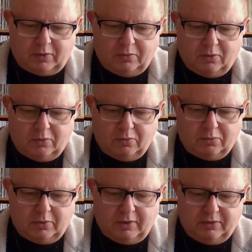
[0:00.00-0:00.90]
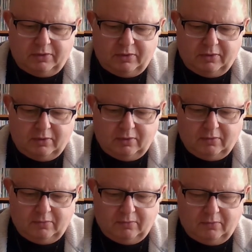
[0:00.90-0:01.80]
though with
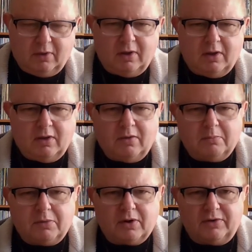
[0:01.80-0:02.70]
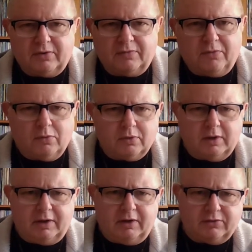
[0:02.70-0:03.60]
progressive folk
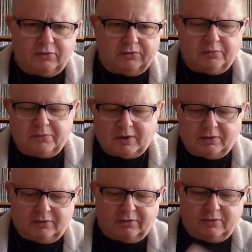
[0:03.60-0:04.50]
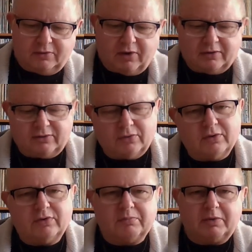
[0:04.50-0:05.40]
leanings on some tracks. The tracks sort of
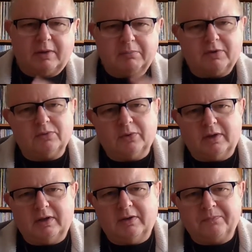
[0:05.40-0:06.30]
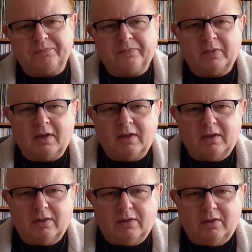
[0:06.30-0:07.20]
split between
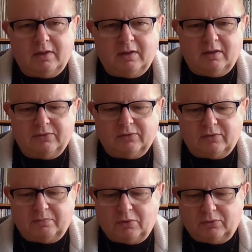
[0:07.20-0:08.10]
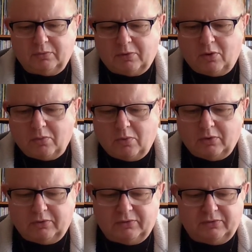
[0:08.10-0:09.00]
the sort of proto-prog
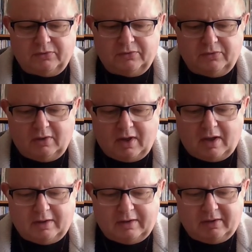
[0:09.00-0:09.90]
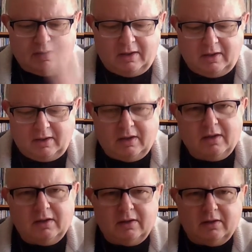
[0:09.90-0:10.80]
ones and
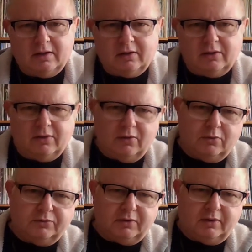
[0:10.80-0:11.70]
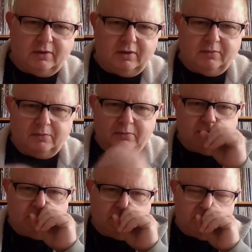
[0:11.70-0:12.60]
those in the
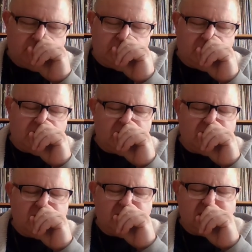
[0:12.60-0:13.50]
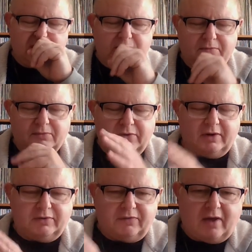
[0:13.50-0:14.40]
sort of
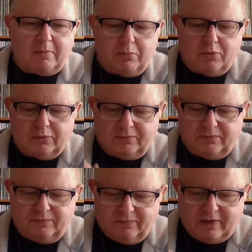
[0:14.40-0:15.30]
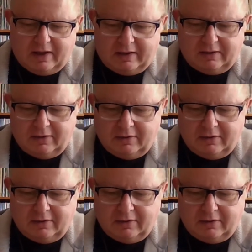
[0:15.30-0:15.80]
Trees Fairport vein.